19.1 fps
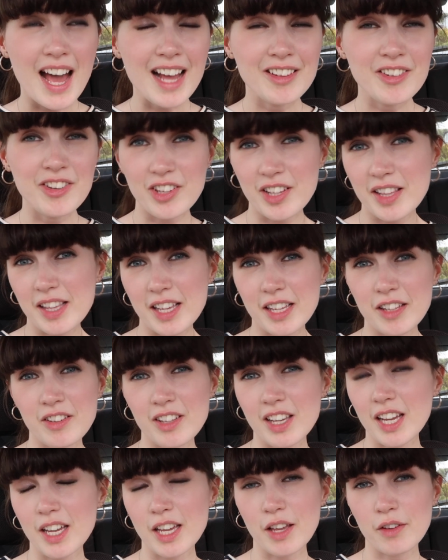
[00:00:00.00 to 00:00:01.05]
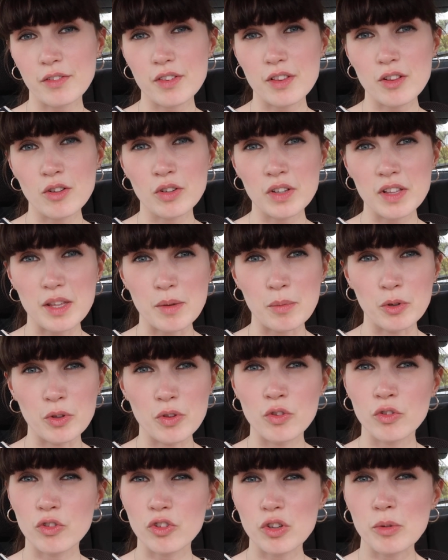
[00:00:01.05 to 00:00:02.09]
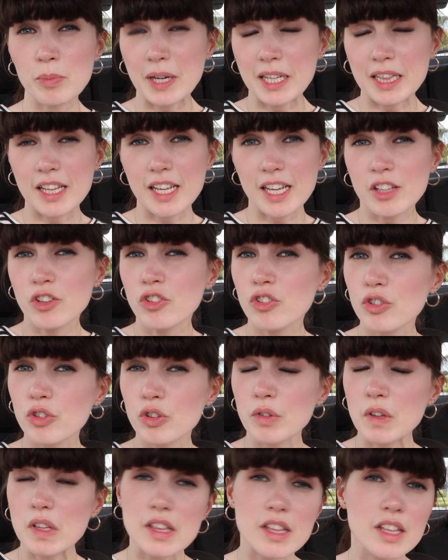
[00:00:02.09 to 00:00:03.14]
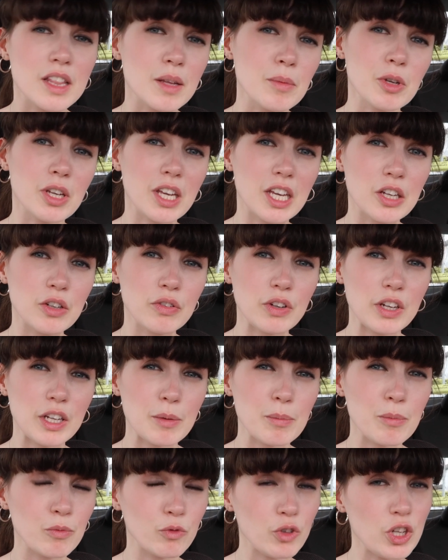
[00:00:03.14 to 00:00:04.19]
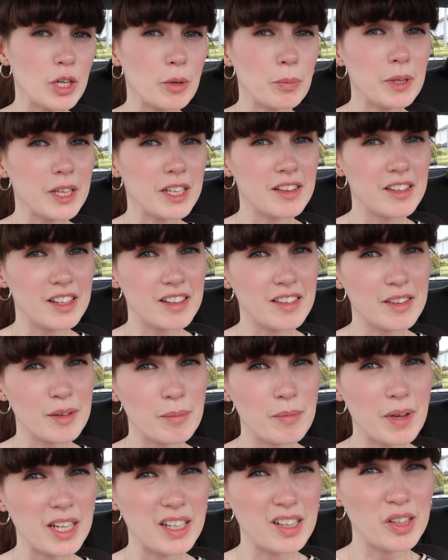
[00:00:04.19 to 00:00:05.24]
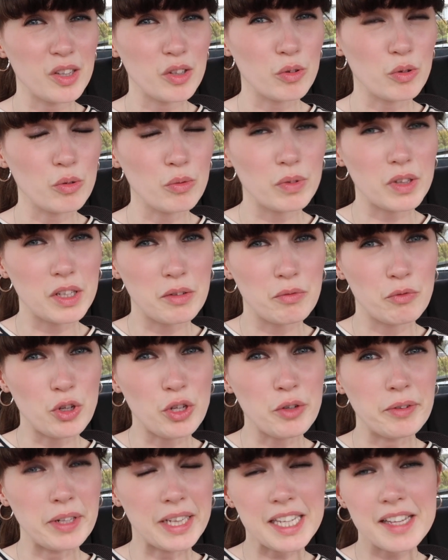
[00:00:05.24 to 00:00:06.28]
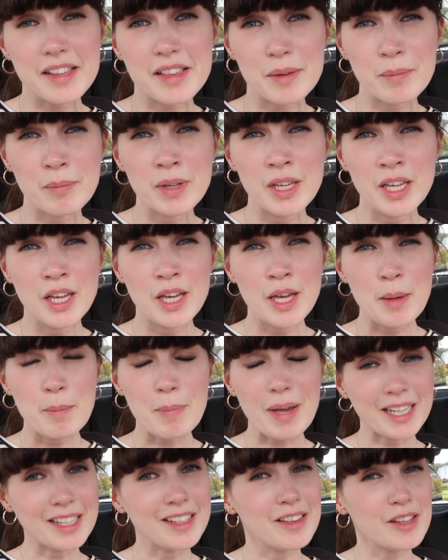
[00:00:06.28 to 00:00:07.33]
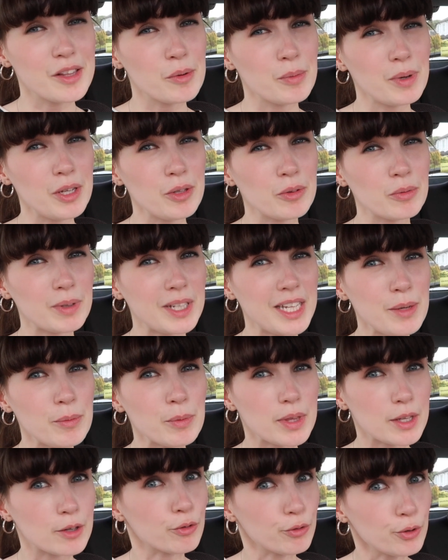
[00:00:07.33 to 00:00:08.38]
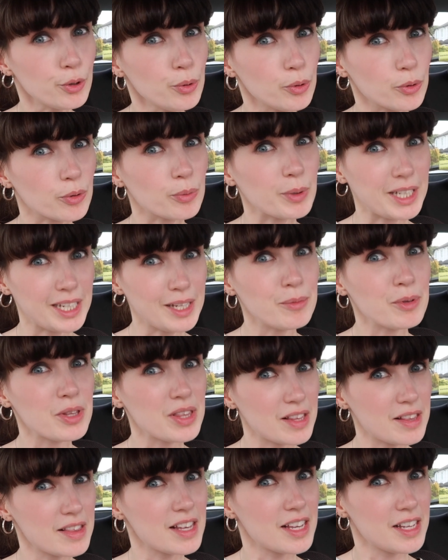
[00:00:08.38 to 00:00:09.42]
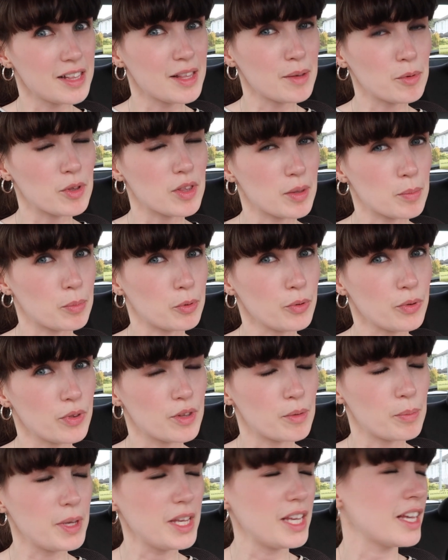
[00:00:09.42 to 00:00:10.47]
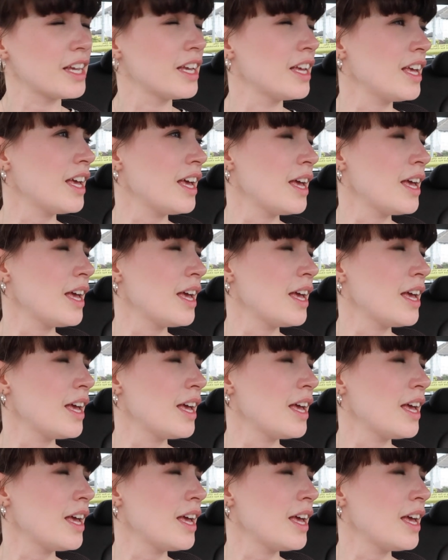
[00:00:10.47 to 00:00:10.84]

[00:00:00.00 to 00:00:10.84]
And she said, yeah, as long as he wasn't too badly injured, obviously they would care for him, rehabilitate him, and hopefully re-release him back into the wild when he was growled, when he was the size he was supposed to be.